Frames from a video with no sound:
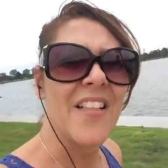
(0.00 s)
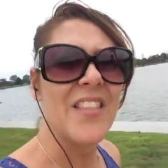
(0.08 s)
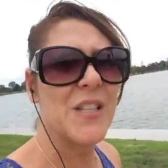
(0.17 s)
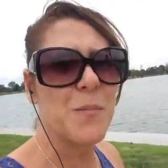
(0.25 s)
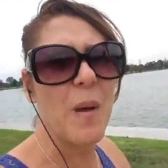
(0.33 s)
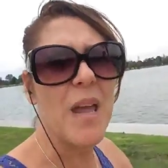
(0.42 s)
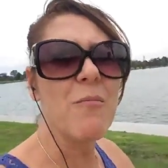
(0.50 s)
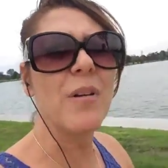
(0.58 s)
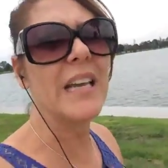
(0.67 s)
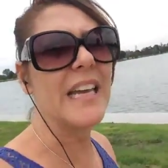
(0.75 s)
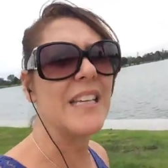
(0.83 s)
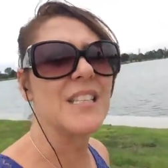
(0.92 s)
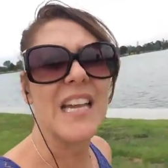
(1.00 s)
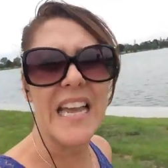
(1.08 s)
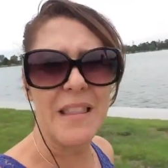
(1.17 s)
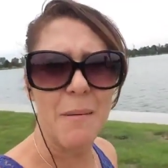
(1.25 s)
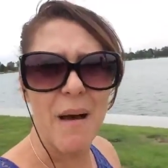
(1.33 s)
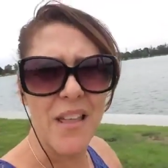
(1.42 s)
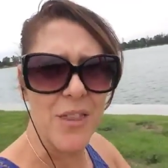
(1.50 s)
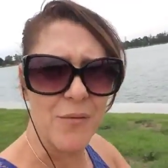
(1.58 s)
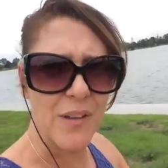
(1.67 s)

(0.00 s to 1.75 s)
that's been released in the month of